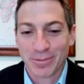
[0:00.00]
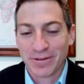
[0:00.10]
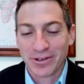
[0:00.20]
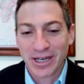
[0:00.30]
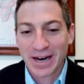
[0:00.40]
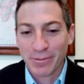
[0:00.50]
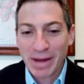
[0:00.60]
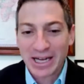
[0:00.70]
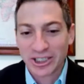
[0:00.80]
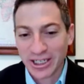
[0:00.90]
but if you kind of
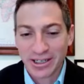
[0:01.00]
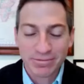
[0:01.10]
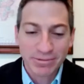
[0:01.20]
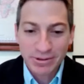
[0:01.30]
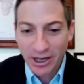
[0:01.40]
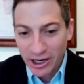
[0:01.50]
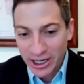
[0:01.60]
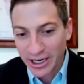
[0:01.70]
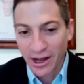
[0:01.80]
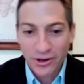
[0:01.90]
imagine it targeting